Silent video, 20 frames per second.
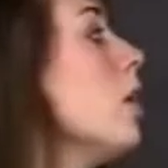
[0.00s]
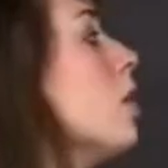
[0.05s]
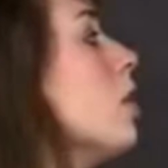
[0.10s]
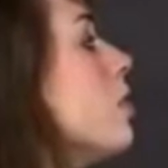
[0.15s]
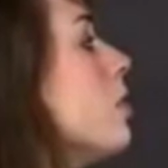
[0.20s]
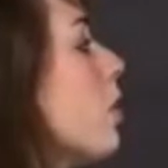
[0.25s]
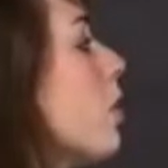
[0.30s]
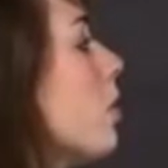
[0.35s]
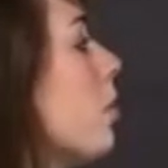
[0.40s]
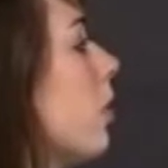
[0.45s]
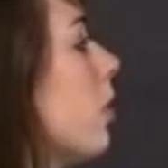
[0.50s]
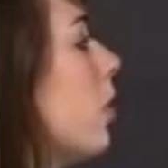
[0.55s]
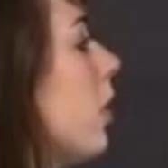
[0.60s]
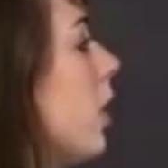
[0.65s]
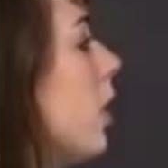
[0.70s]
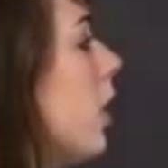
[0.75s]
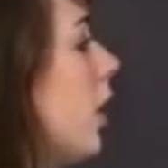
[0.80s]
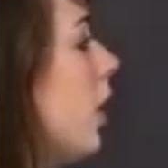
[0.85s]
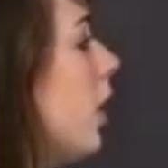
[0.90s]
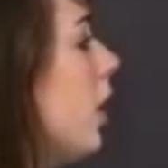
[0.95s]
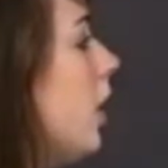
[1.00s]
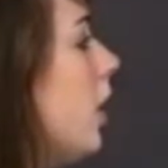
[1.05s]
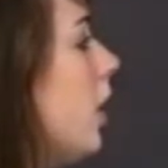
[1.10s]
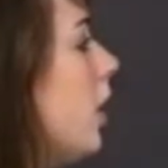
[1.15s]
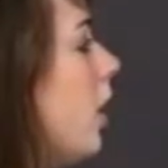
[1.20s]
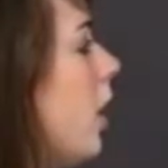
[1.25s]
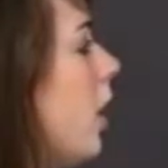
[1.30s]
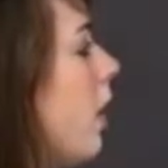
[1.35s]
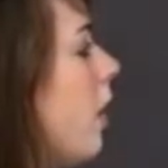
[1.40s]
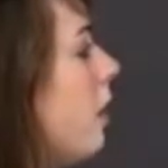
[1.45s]
So we're looking
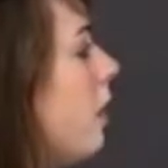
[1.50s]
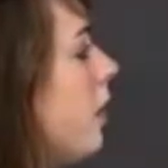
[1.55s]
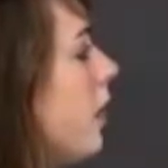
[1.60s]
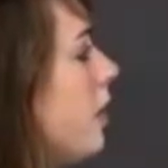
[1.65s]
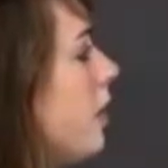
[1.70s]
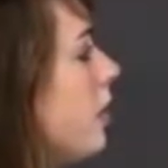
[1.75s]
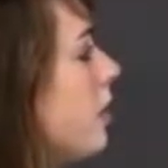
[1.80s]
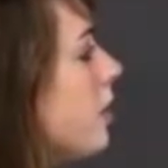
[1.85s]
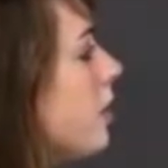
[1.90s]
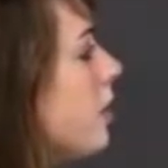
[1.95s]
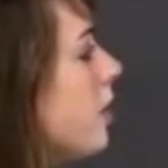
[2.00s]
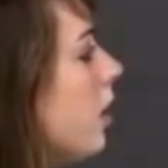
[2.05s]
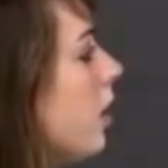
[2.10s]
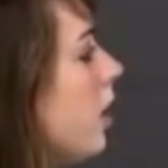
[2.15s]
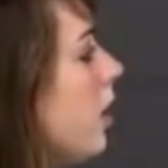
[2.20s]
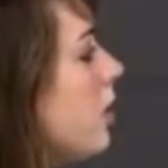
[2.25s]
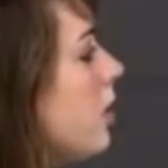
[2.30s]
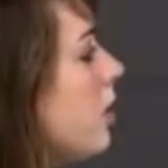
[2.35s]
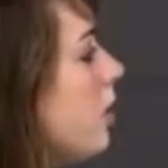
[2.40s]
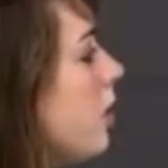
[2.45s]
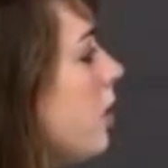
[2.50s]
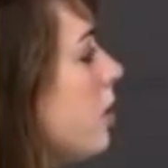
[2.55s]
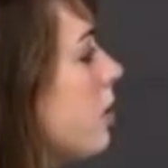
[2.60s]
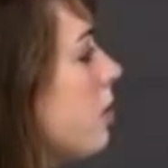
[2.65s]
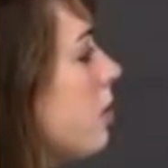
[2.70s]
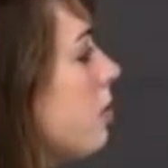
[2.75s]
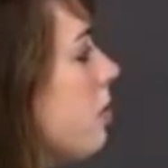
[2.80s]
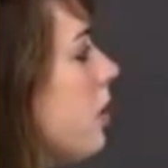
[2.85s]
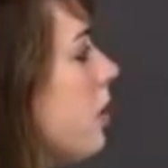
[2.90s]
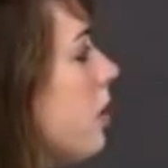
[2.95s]
here, these, each of these
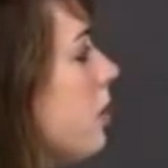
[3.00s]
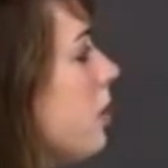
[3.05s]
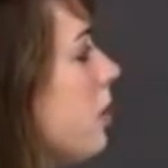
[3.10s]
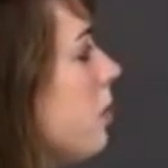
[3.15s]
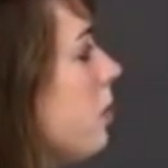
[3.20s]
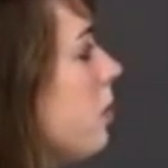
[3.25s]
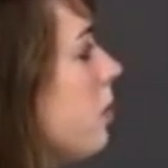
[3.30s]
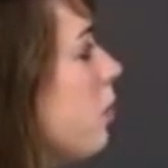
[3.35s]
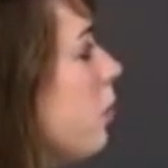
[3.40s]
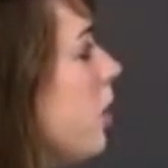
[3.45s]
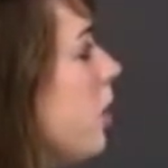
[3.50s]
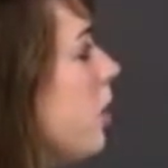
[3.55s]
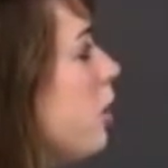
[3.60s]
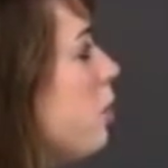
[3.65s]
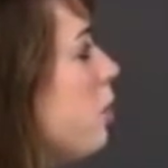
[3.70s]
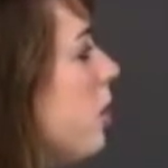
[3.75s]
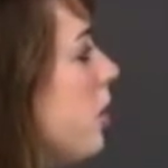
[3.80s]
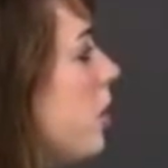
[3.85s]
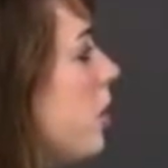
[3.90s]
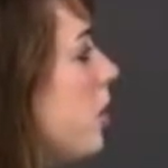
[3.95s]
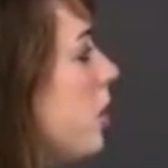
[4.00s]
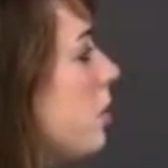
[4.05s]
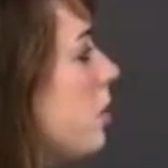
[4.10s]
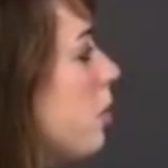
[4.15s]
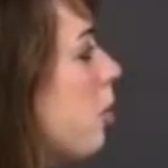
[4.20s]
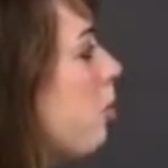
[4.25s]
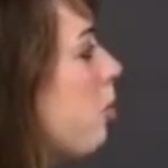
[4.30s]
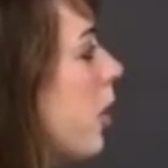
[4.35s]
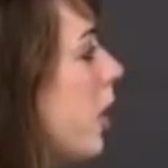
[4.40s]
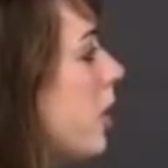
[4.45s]
three weed species
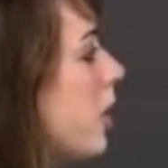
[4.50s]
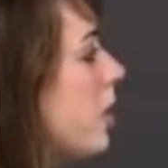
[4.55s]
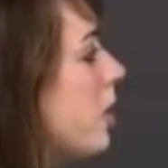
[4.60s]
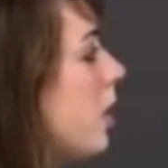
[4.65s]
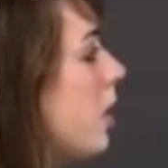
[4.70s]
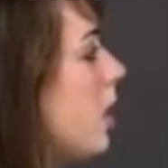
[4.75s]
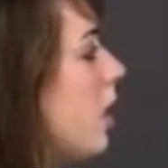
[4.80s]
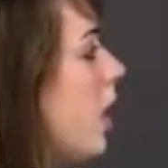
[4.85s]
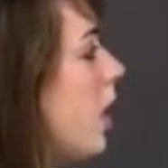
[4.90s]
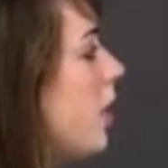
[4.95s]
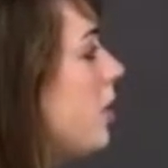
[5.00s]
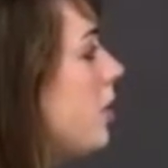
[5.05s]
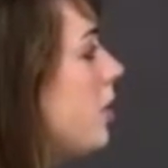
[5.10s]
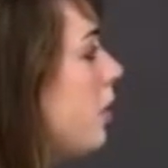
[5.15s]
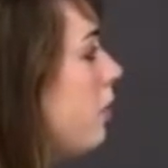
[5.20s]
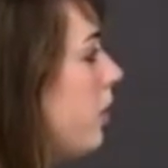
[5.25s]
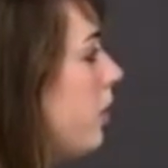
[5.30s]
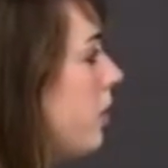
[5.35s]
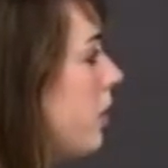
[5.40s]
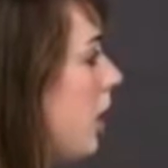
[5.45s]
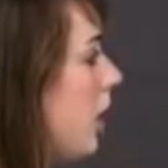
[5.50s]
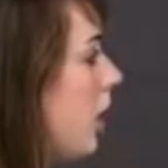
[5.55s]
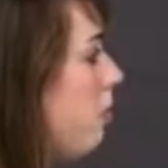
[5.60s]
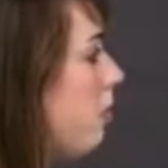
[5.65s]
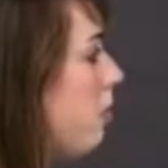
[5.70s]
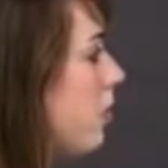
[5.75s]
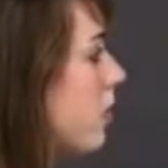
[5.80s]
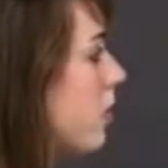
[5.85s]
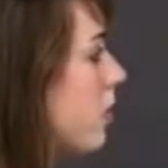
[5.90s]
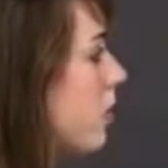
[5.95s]
were planted at different
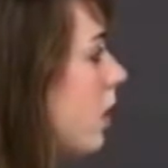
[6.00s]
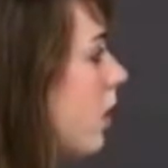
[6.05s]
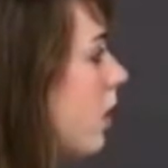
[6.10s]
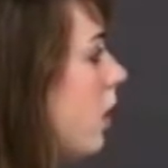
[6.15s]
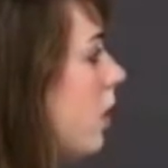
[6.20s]
depths.